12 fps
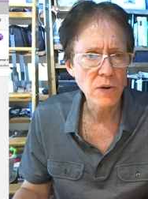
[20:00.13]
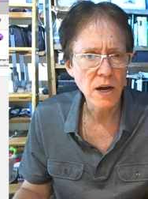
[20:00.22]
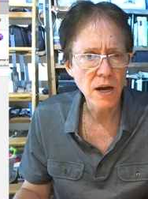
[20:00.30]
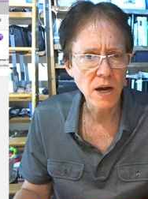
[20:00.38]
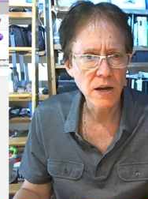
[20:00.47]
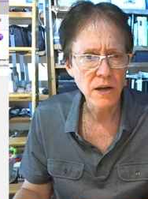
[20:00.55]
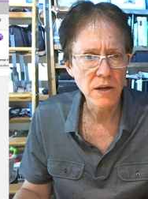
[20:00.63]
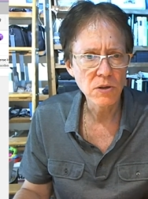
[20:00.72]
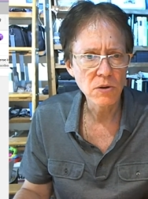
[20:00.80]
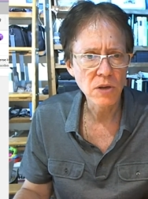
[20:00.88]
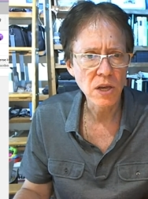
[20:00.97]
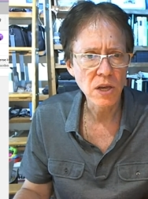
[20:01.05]
uh,
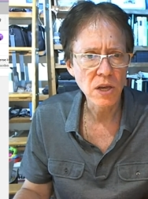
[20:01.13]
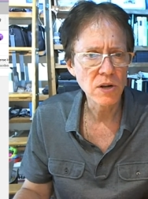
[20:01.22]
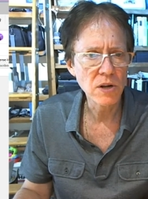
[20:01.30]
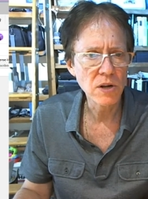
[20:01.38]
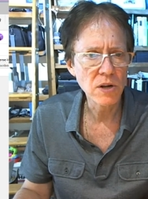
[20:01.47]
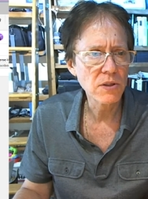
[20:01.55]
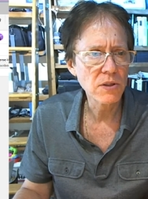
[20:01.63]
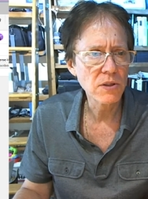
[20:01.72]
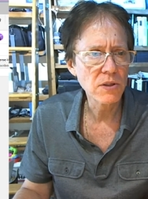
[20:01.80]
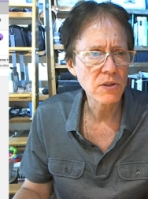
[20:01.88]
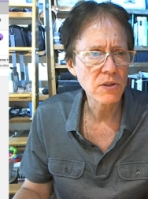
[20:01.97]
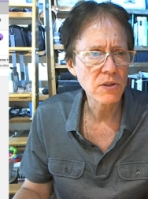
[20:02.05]
you can go to other the
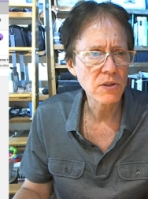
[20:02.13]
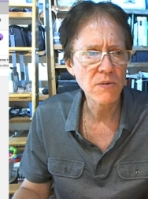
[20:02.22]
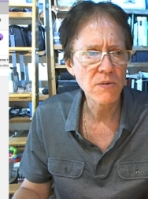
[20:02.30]
other video